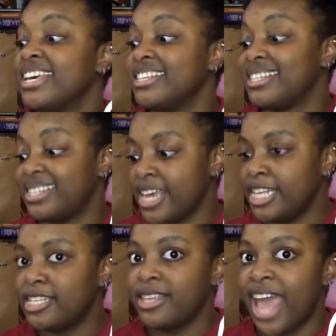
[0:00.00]

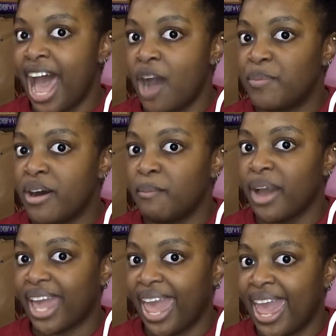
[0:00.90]
since the album
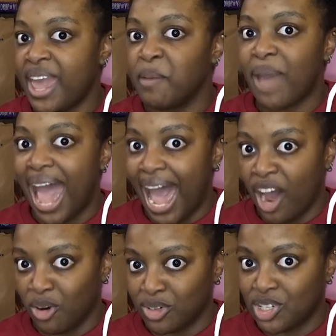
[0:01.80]
came
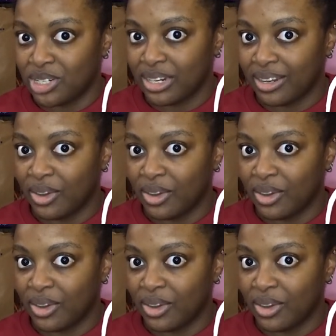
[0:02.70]
out,